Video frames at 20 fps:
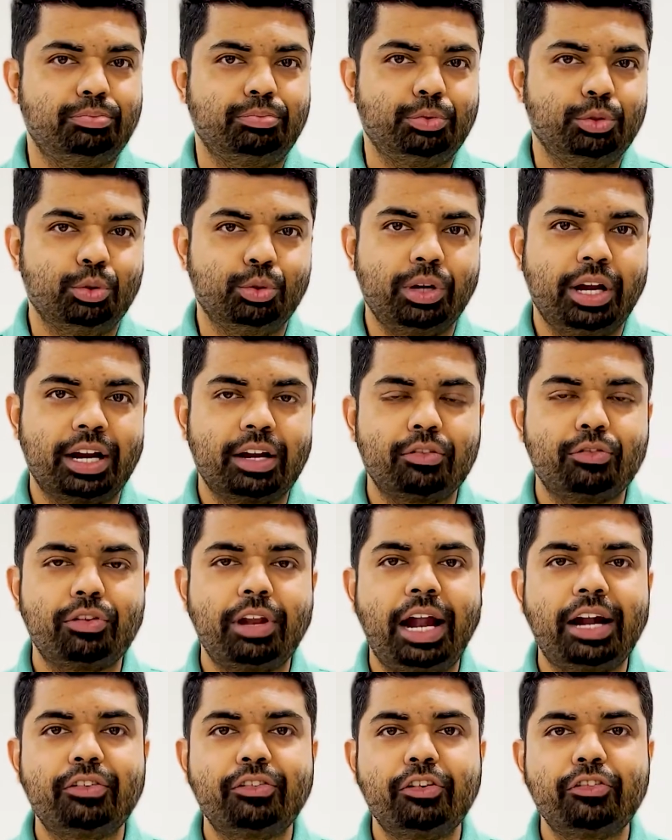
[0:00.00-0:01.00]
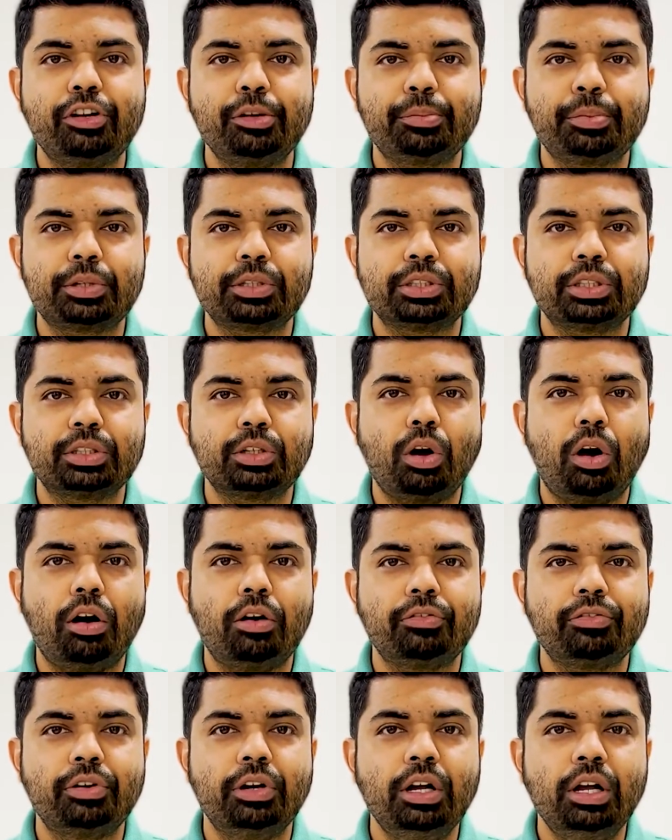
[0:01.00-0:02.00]
you get a flat 50%
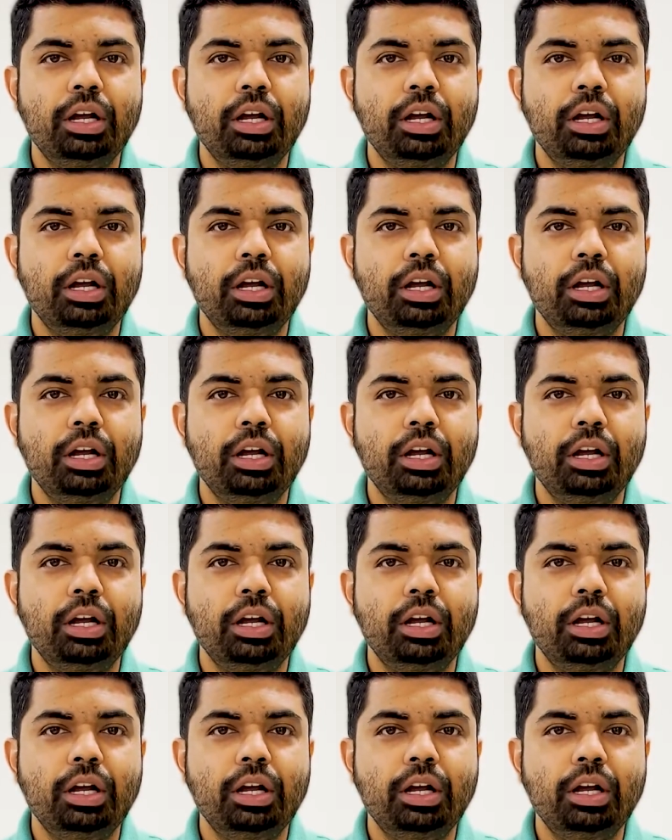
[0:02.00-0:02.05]
off,